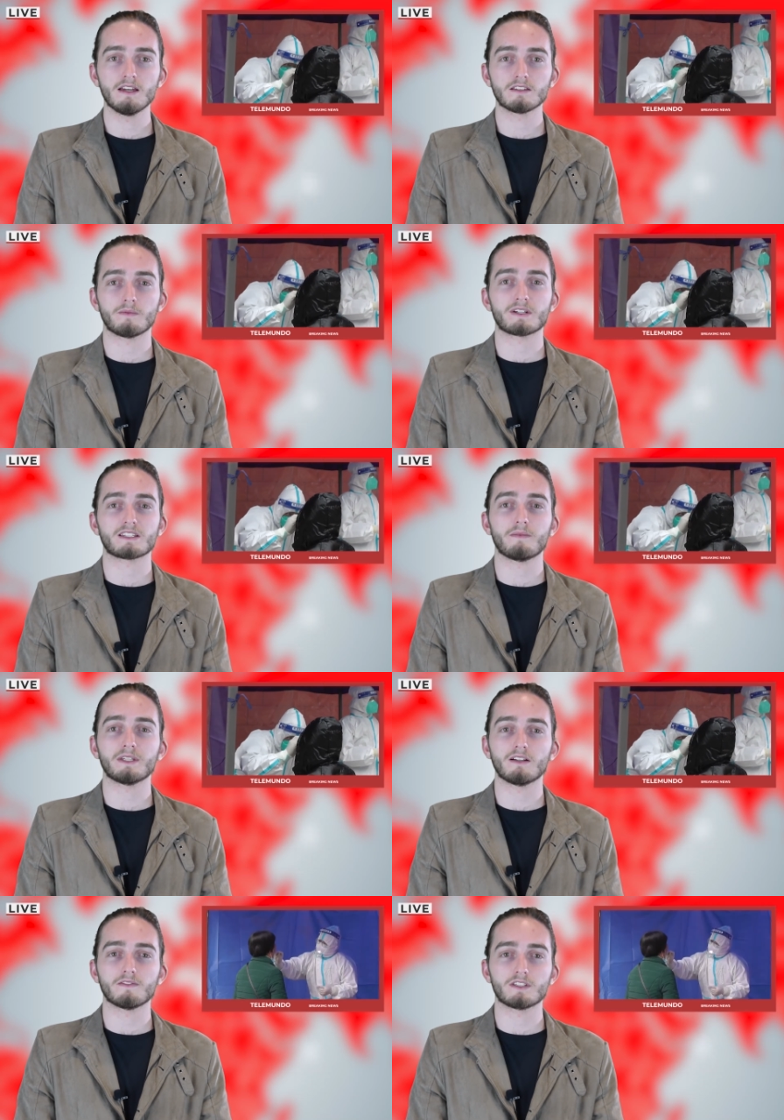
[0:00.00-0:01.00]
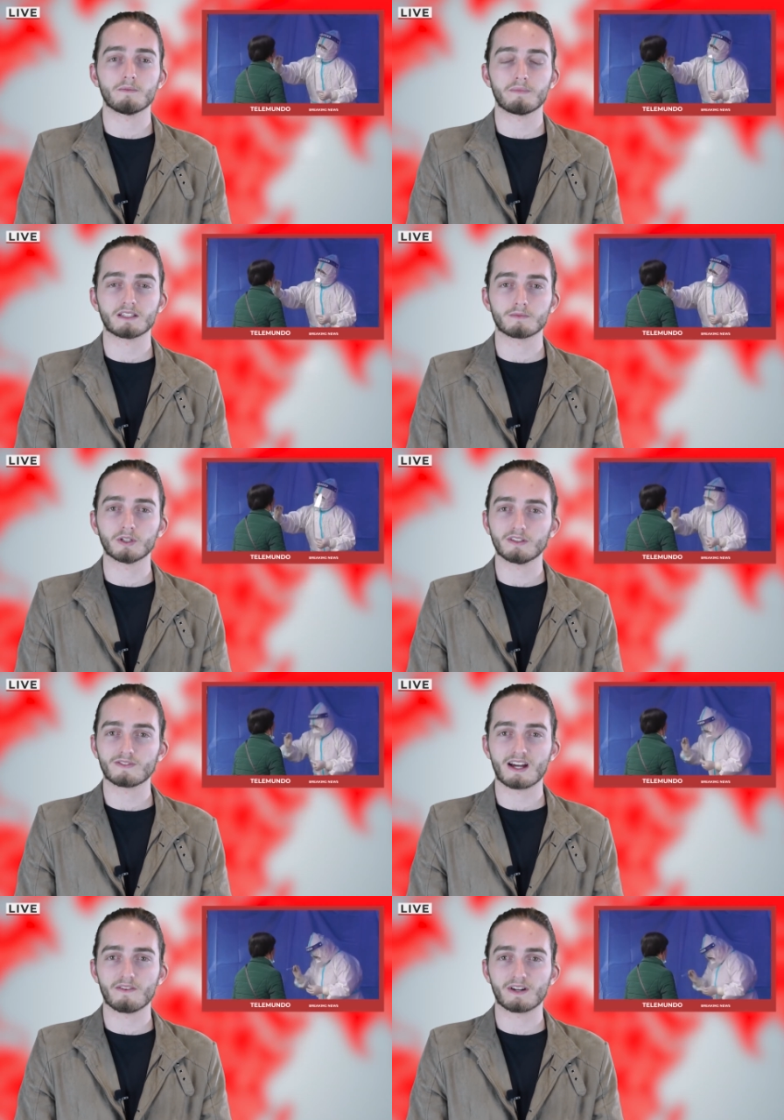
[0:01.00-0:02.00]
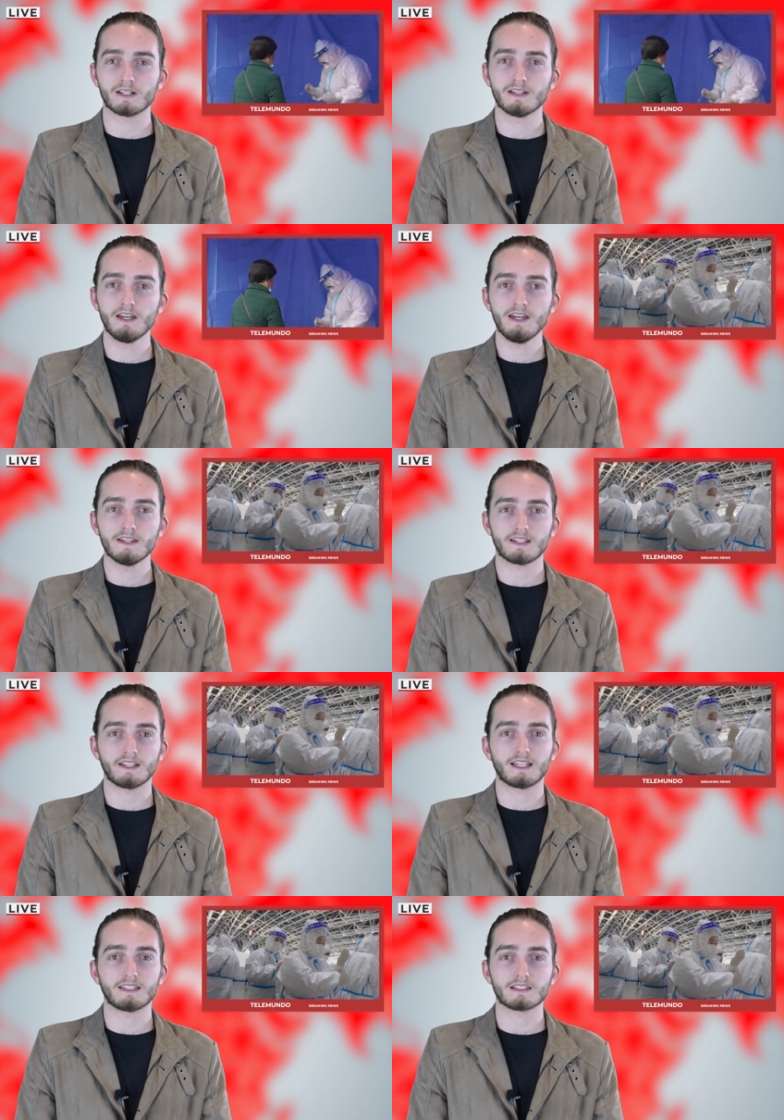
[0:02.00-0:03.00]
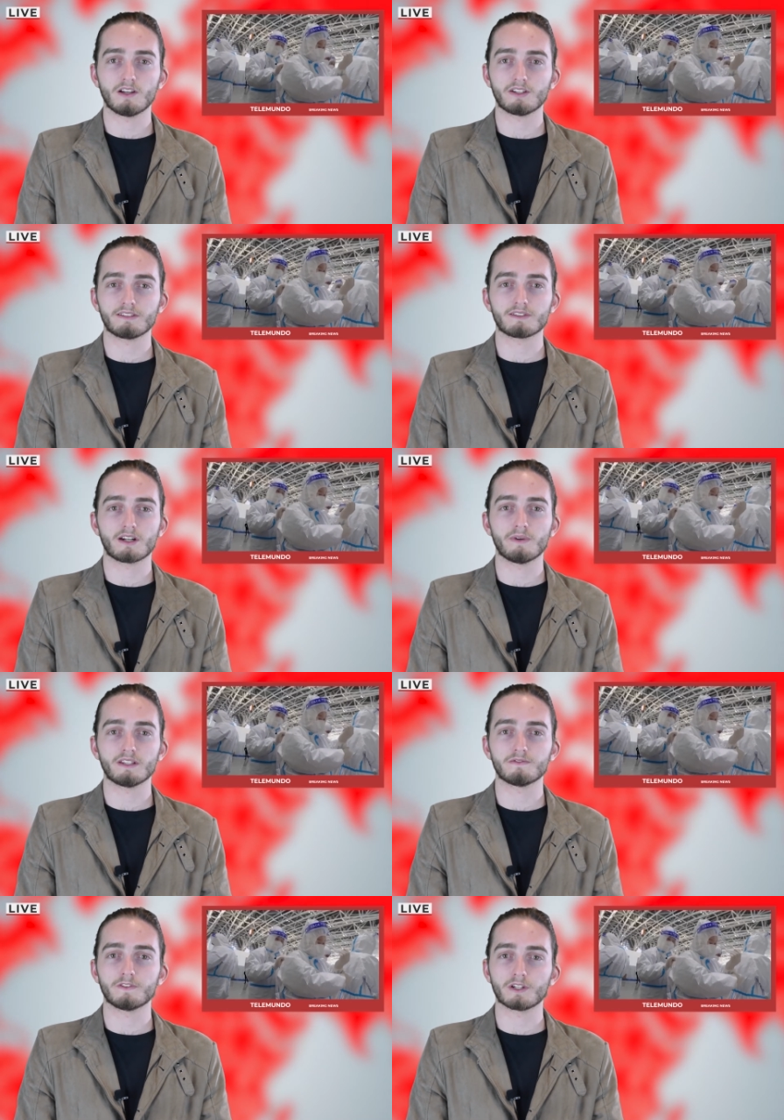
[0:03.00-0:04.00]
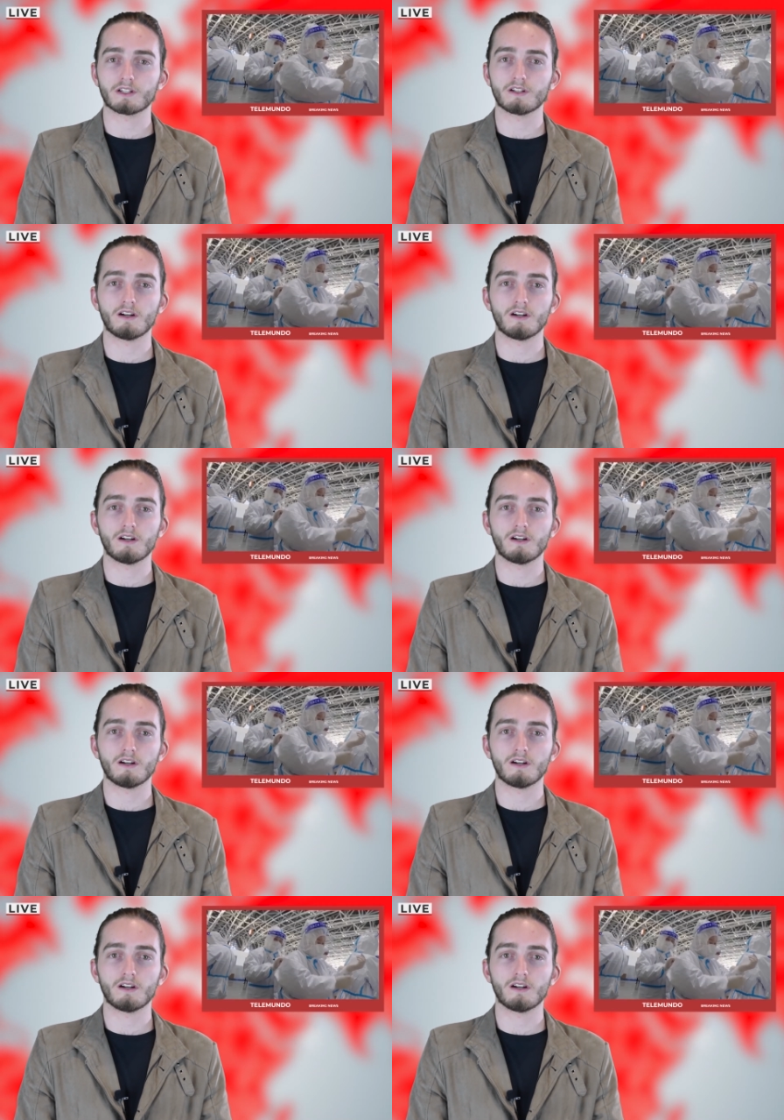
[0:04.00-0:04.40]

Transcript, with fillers: Some are skeptical of Jinping's motives, however, saying that these lockdowns are a way to further